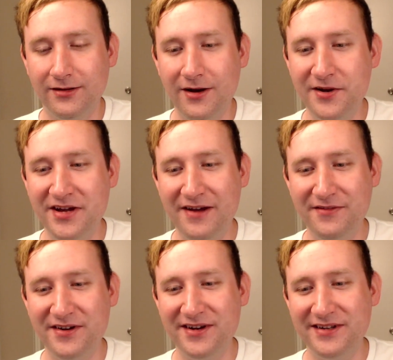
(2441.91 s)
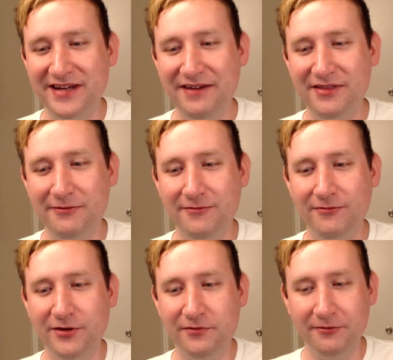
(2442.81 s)
you have the
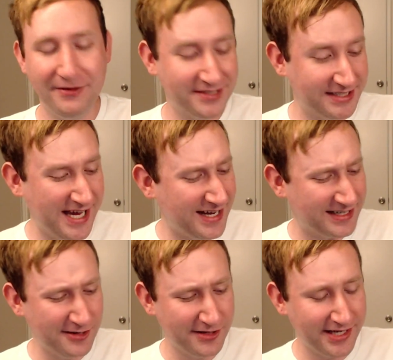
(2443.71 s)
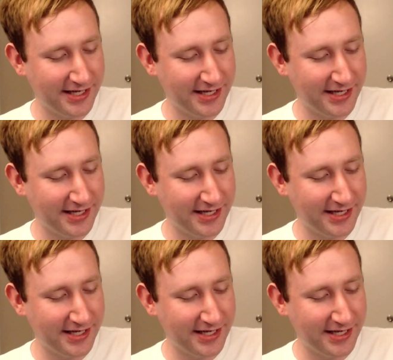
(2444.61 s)
Woodford wheat whiskey. Yeah, go get it.